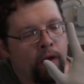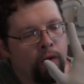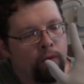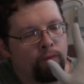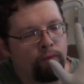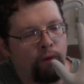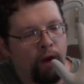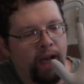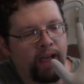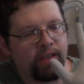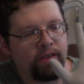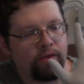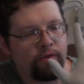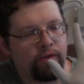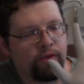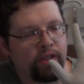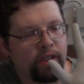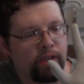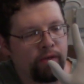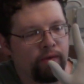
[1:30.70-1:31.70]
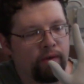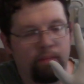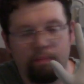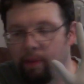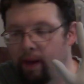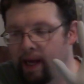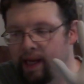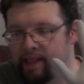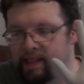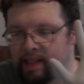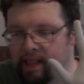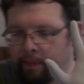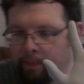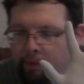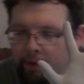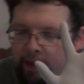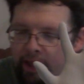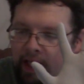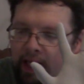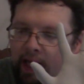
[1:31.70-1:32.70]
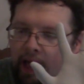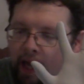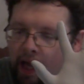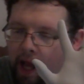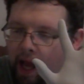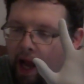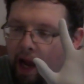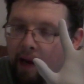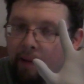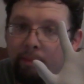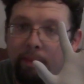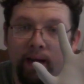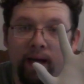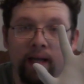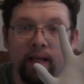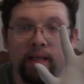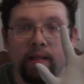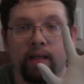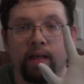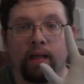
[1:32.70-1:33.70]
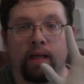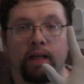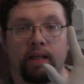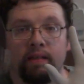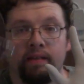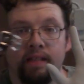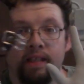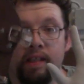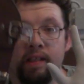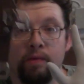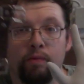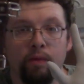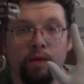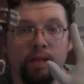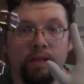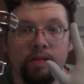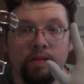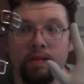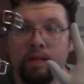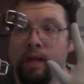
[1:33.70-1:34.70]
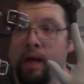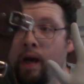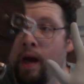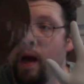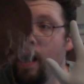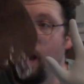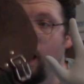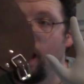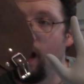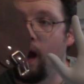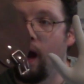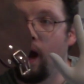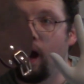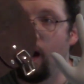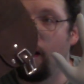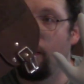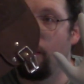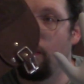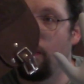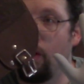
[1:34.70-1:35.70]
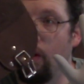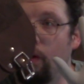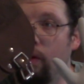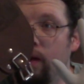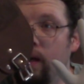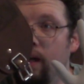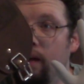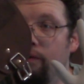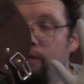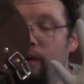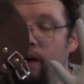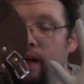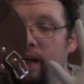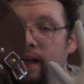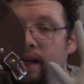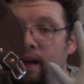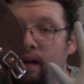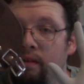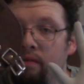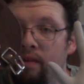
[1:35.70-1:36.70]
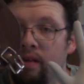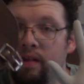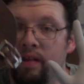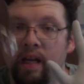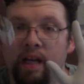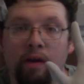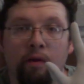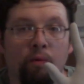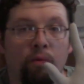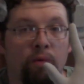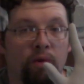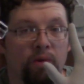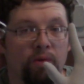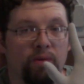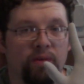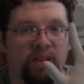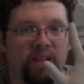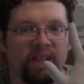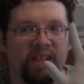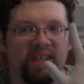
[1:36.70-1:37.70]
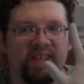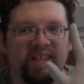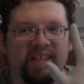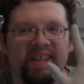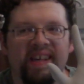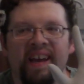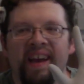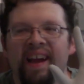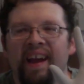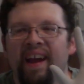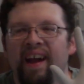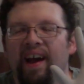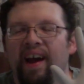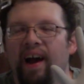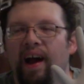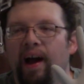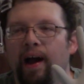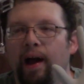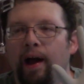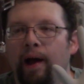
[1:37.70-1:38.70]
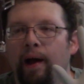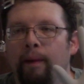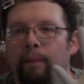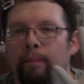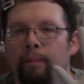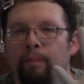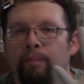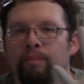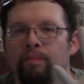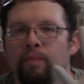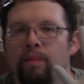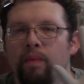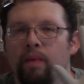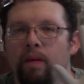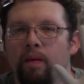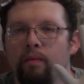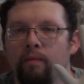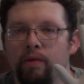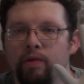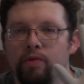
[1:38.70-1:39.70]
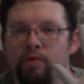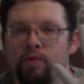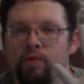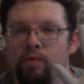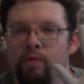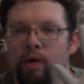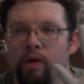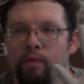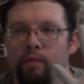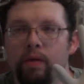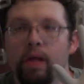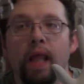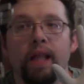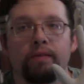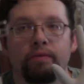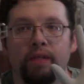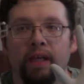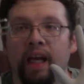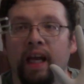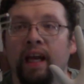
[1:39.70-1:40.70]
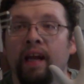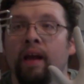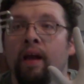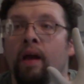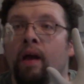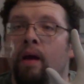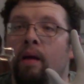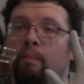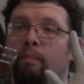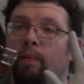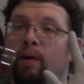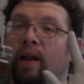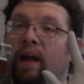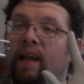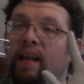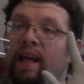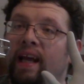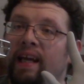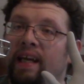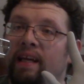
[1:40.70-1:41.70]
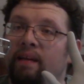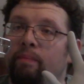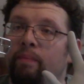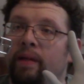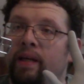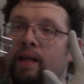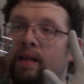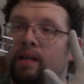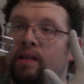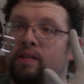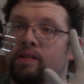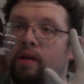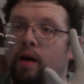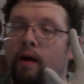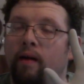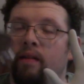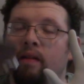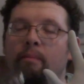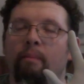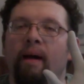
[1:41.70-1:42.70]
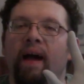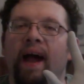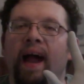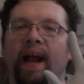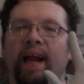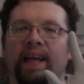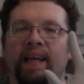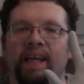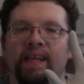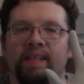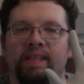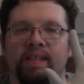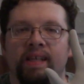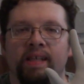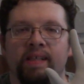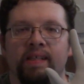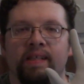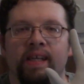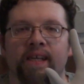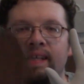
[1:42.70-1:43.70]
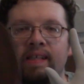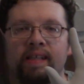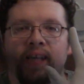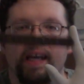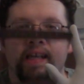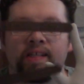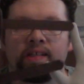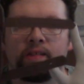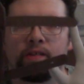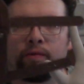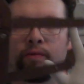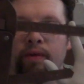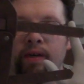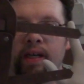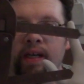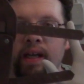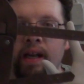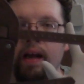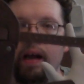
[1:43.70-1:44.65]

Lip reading: risers that you can buy separately. I bought these ones, only to find out that they don't work with this, which, that's okay. But I like it because on the back it says the Assassin's Creed